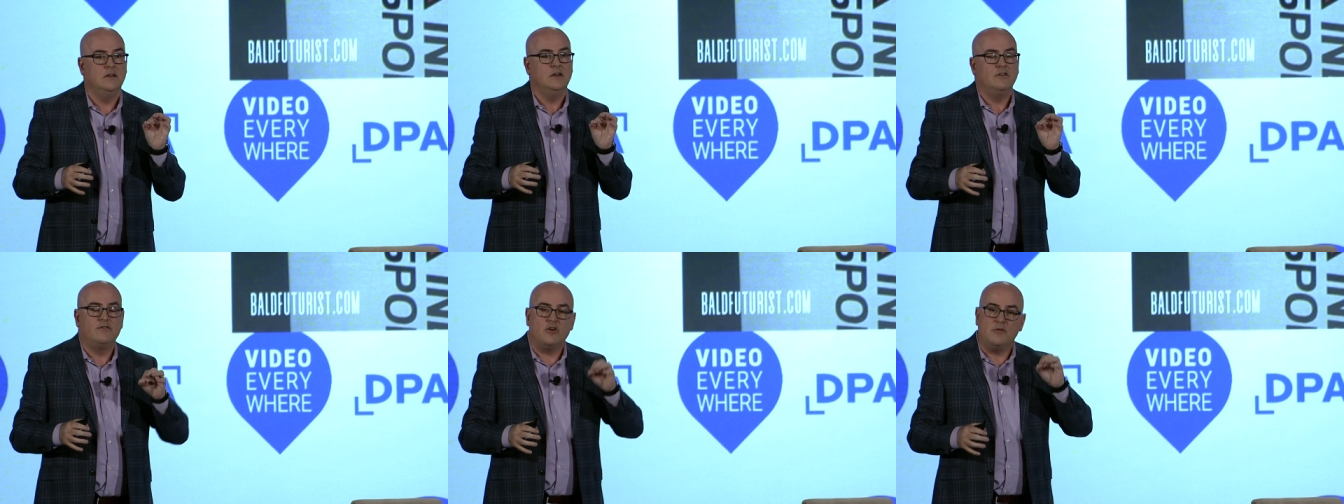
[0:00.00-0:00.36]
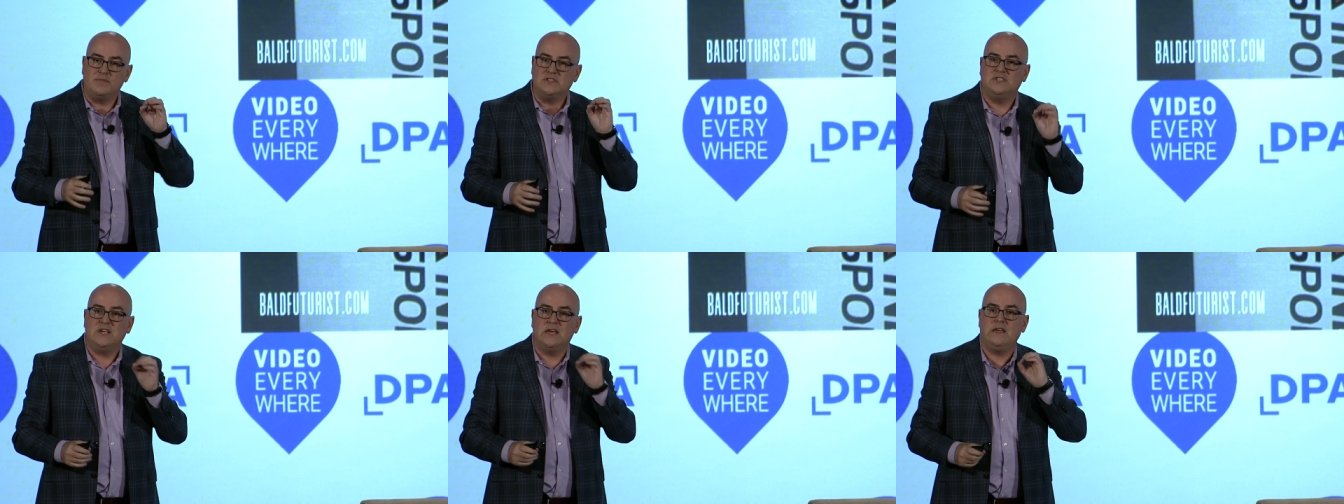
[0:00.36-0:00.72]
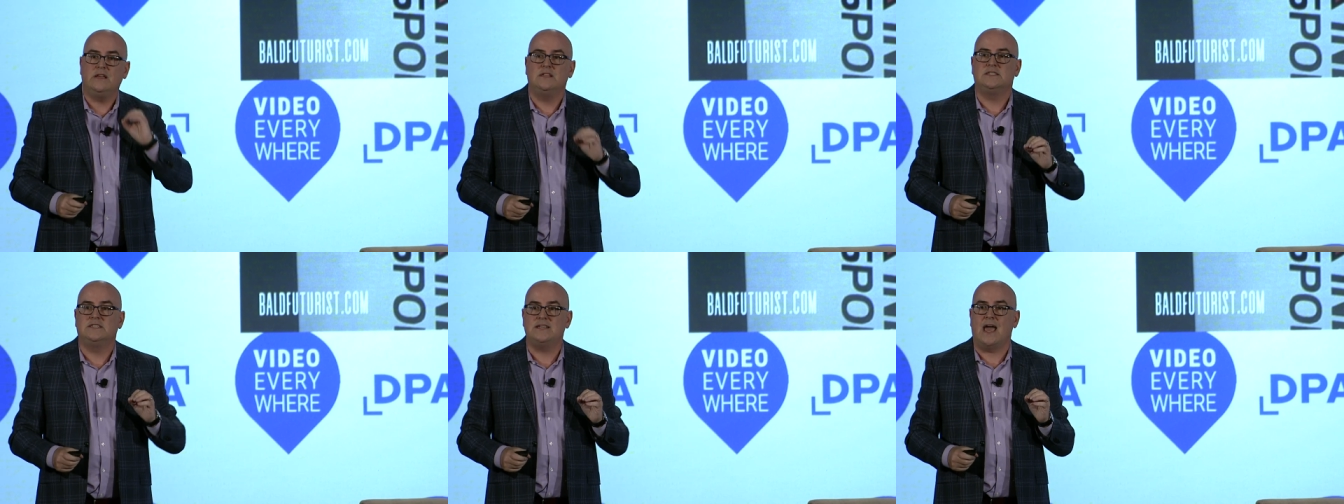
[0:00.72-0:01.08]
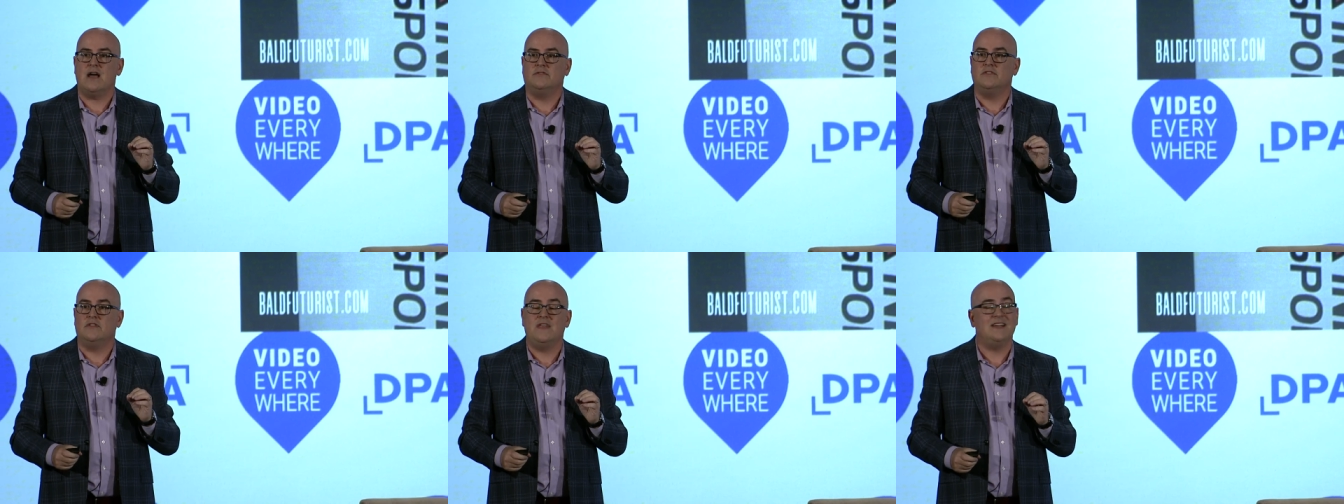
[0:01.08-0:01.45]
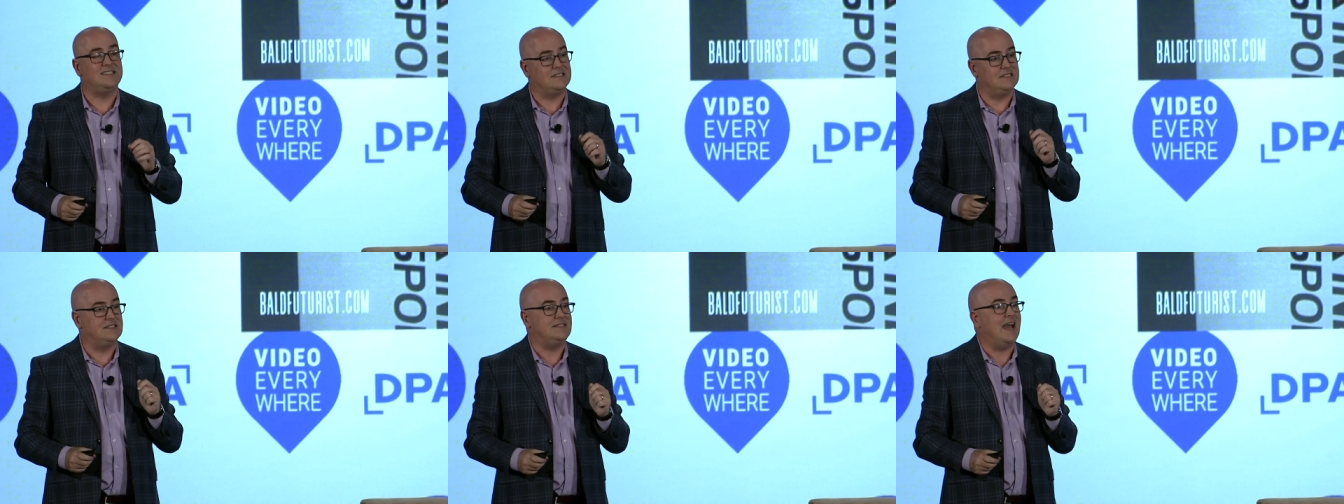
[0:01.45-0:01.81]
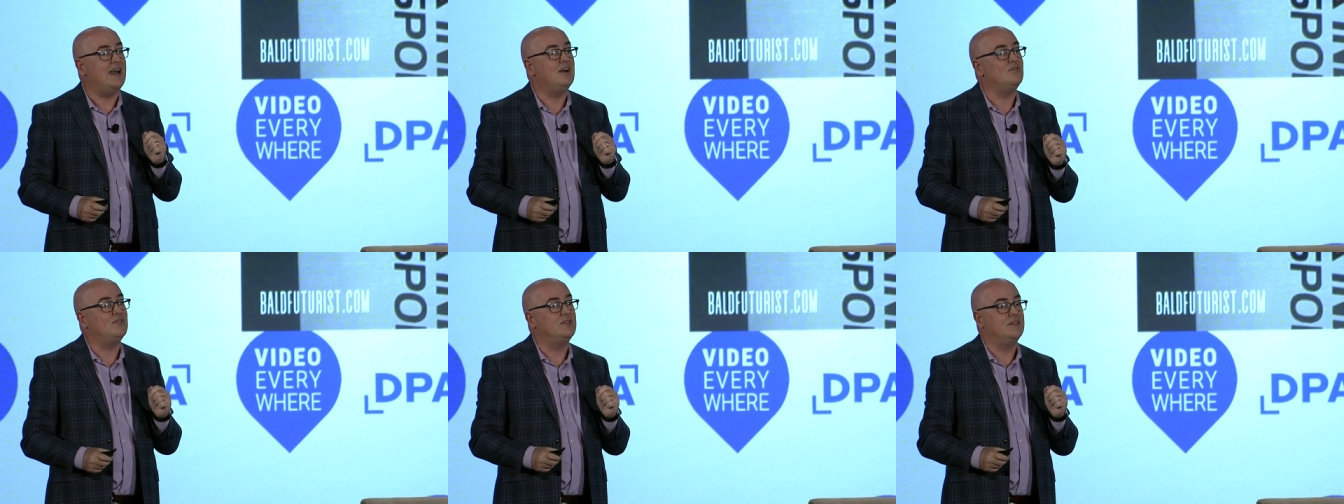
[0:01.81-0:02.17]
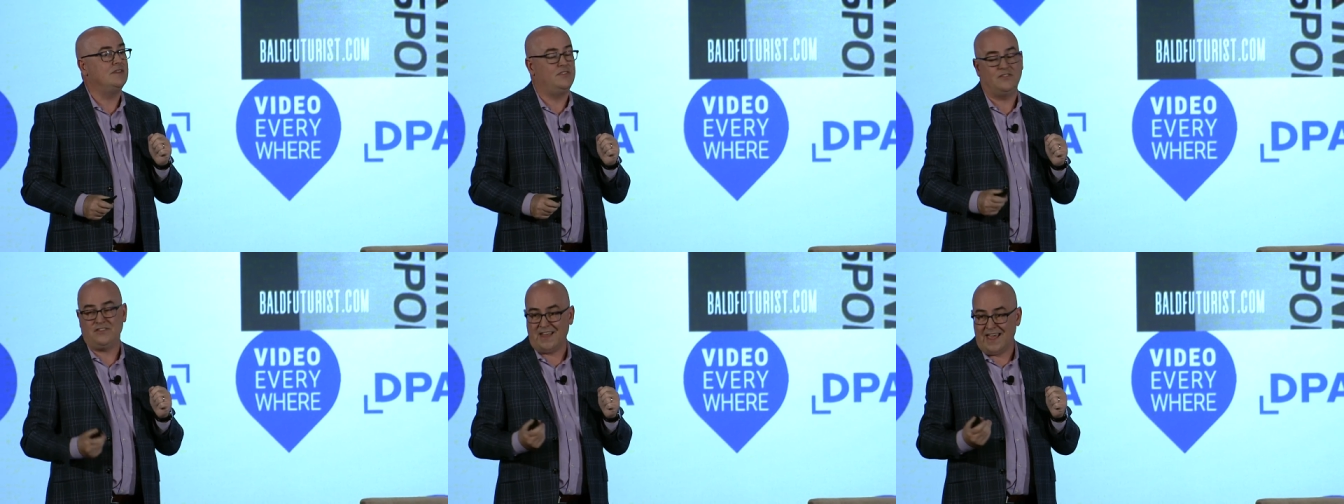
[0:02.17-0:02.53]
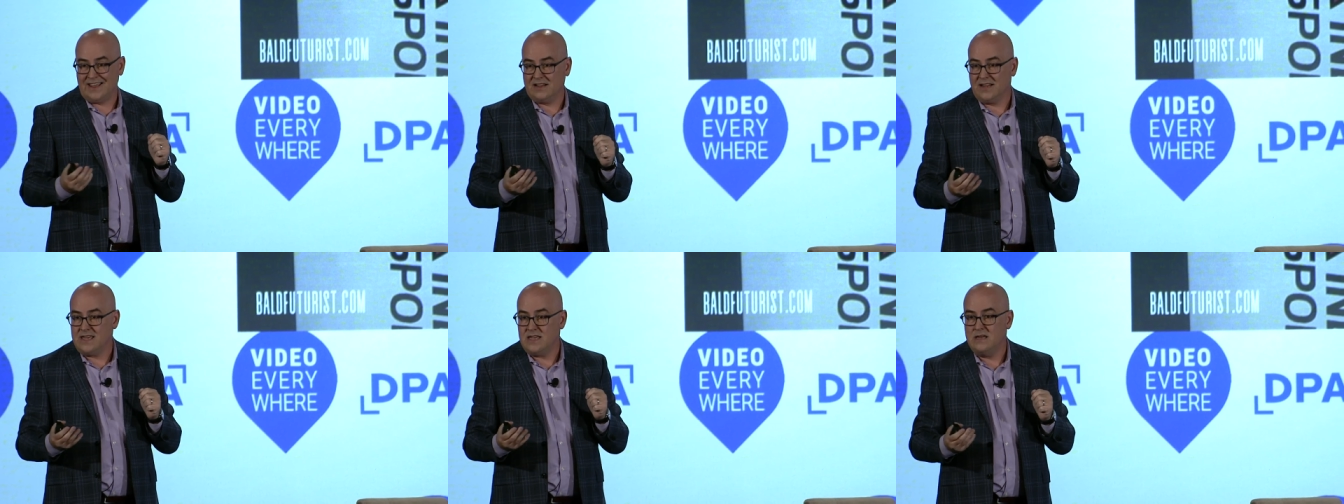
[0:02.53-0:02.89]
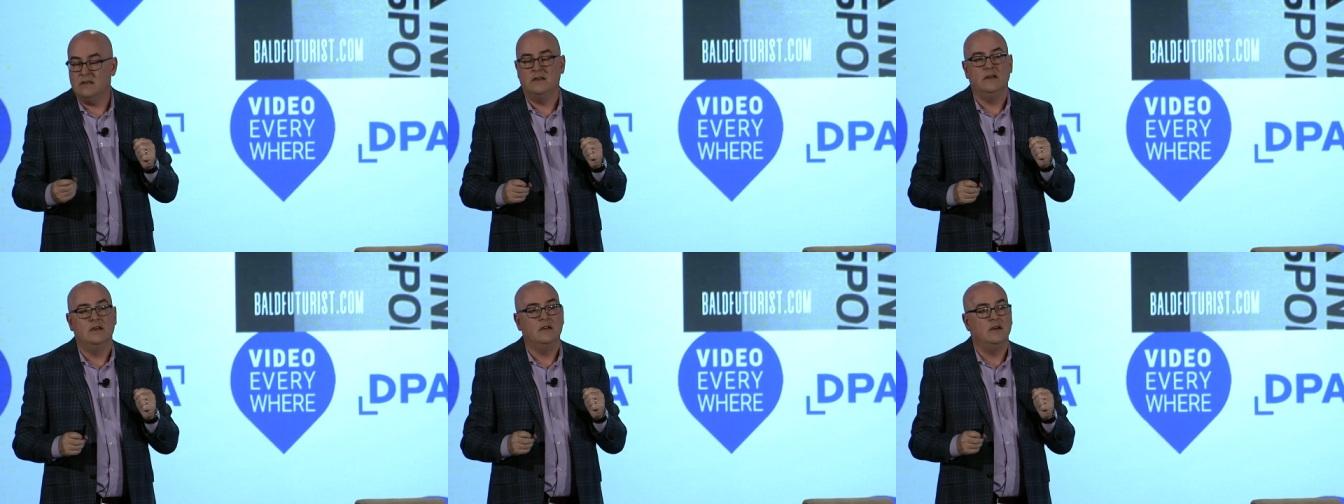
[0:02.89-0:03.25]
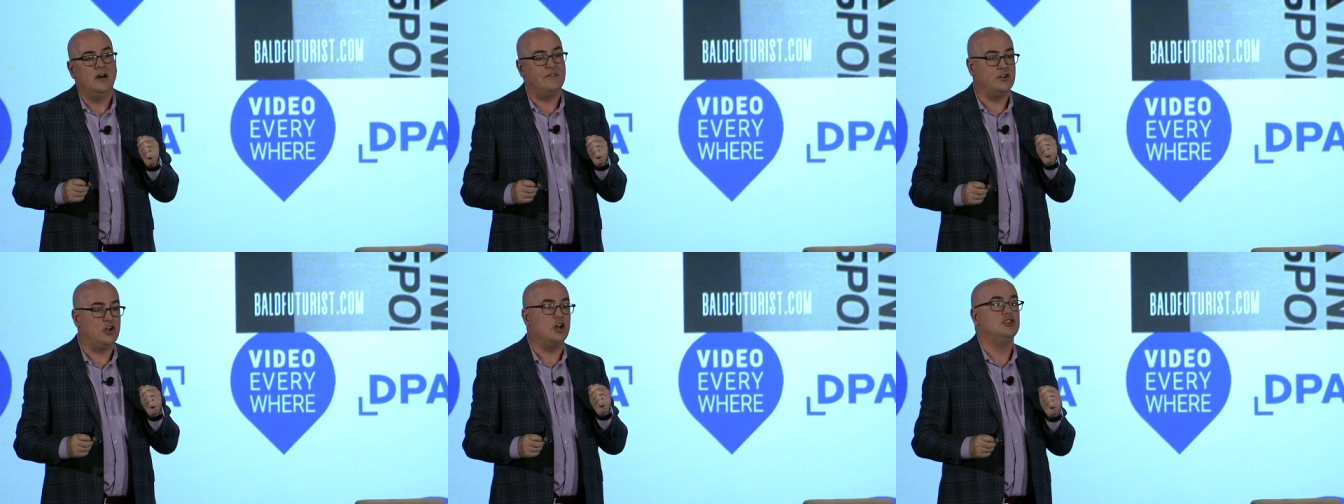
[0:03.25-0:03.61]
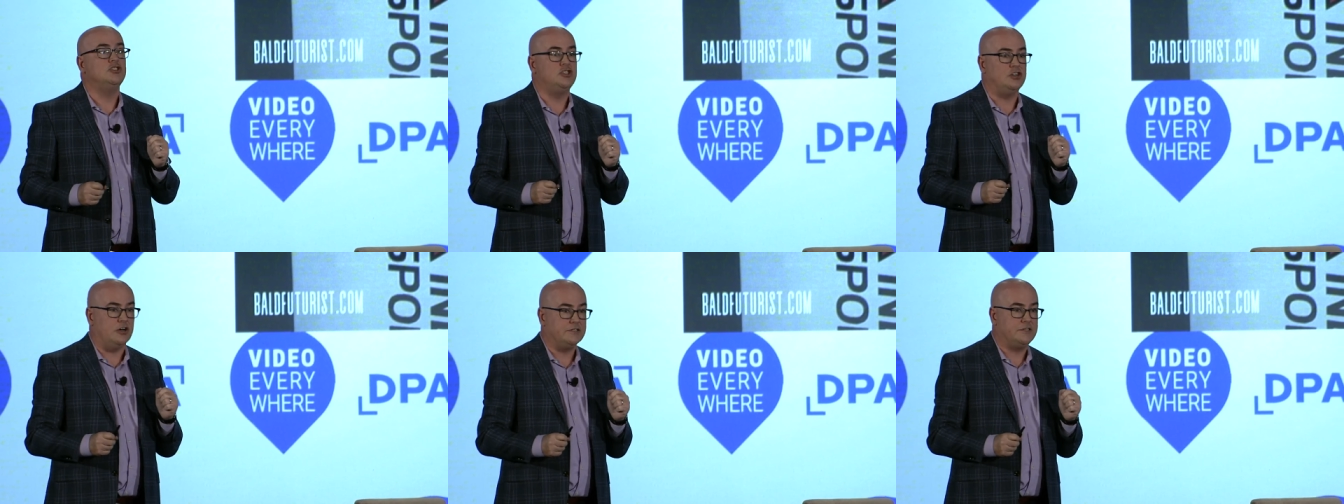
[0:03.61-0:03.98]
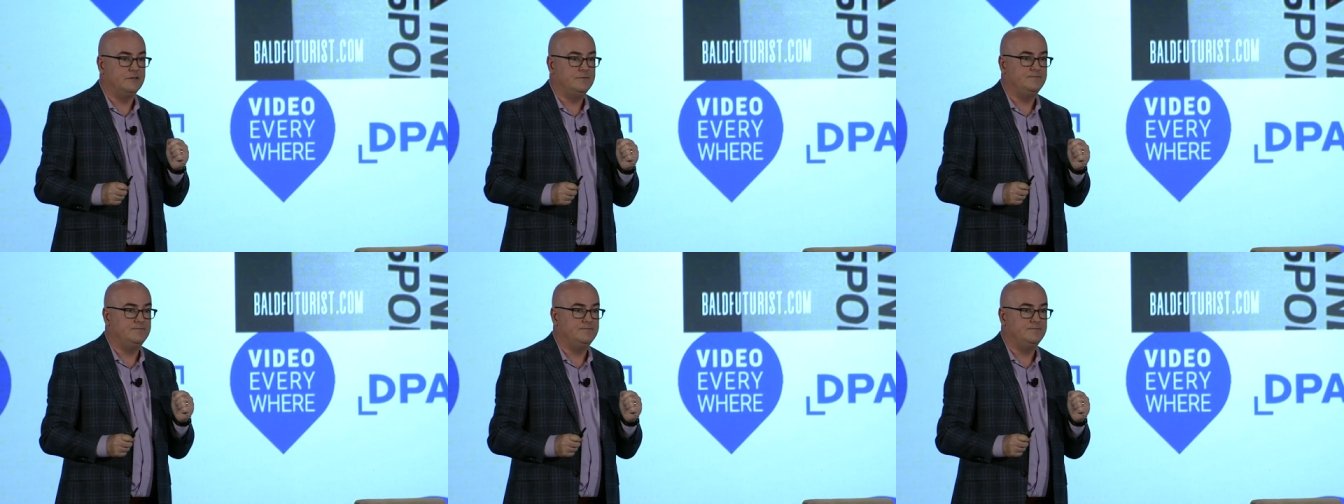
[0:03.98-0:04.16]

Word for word: for a particular sound, and that is the sound, sadly, of a gunshot.